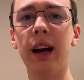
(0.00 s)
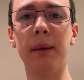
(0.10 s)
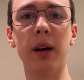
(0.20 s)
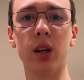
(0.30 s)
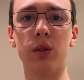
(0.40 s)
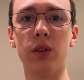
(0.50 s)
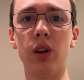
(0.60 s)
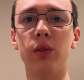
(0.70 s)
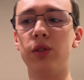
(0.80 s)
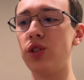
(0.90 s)
a
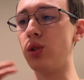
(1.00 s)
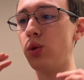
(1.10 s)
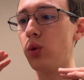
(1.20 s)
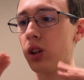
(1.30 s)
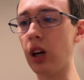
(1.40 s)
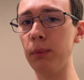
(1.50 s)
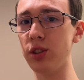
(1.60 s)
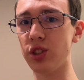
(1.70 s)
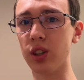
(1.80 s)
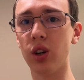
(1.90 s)
microphone to
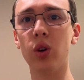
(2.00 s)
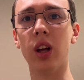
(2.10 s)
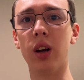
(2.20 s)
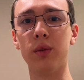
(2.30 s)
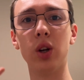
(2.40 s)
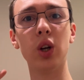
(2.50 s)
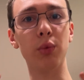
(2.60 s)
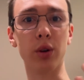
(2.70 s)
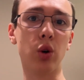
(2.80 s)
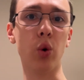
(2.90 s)
accomplish the goal of
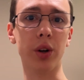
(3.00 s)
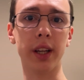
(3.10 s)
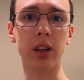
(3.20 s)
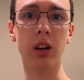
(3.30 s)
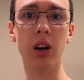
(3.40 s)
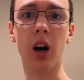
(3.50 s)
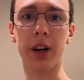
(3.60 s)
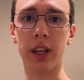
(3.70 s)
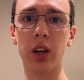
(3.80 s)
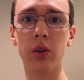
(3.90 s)
recording audio.